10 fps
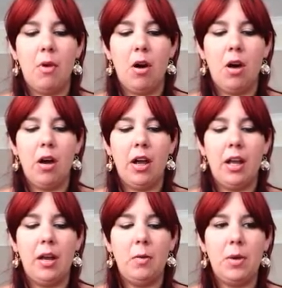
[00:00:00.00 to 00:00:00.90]

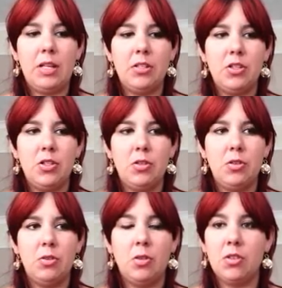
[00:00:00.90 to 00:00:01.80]
I went
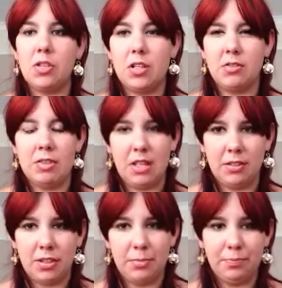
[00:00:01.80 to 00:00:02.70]
to Costcutter in
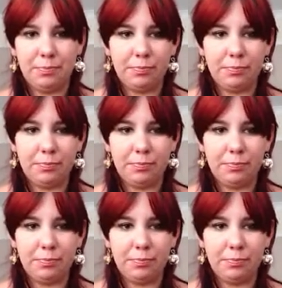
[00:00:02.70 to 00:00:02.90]
London.